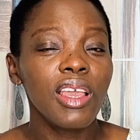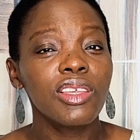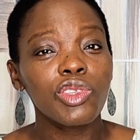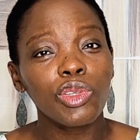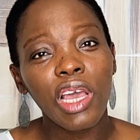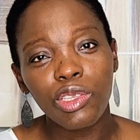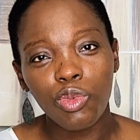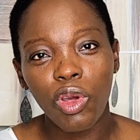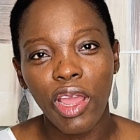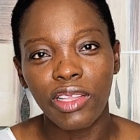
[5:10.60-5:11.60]
So that's
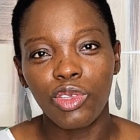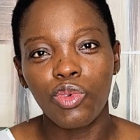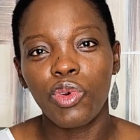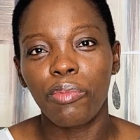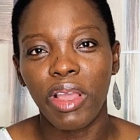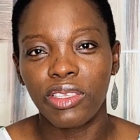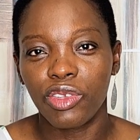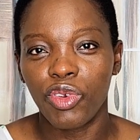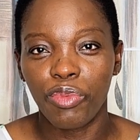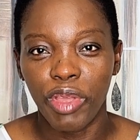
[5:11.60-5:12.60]
what I do with my
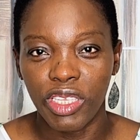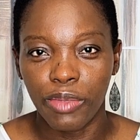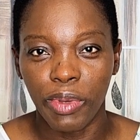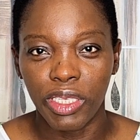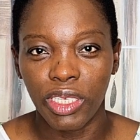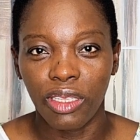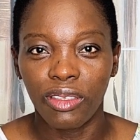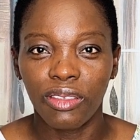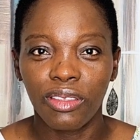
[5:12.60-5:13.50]
zero-based budget.